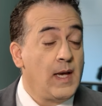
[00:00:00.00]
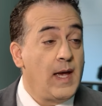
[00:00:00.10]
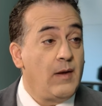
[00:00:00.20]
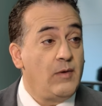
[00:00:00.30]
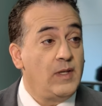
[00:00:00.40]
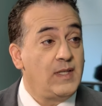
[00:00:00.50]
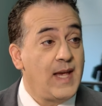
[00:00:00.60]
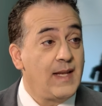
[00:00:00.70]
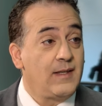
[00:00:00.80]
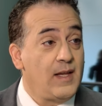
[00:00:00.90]
And the
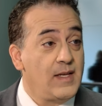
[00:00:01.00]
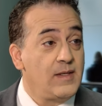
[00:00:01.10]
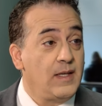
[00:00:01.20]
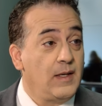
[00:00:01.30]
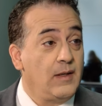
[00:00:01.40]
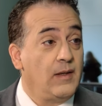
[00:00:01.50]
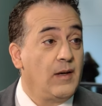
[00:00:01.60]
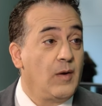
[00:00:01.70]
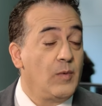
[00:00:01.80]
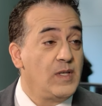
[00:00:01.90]
tantalizing
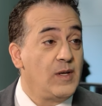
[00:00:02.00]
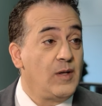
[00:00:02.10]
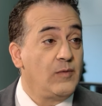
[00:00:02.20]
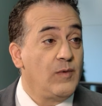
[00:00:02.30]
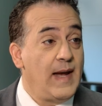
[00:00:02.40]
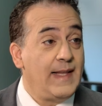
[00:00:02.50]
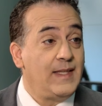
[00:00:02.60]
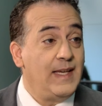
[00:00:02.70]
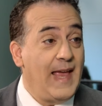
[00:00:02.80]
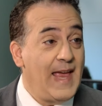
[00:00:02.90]
result right at
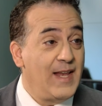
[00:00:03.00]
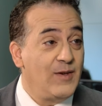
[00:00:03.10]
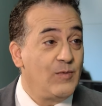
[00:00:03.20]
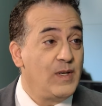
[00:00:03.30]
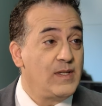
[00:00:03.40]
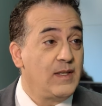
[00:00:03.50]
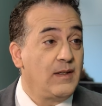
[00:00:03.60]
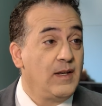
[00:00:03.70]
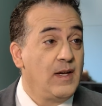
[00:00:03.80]
the end was a